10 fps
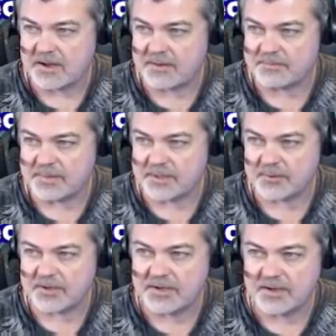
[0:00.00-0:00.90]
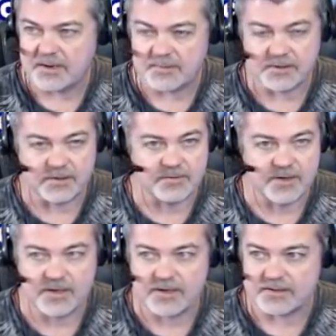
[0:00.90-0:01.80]
Memory, I'm going to leave
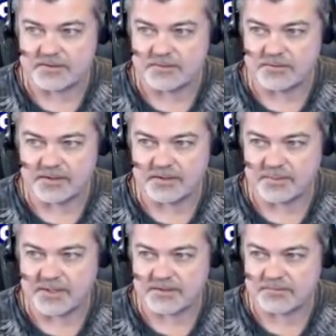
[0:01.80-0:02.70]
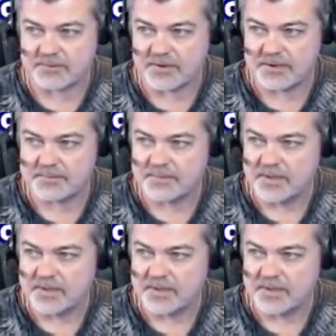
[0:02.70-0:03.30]
that at 2 gigabytes of RAM.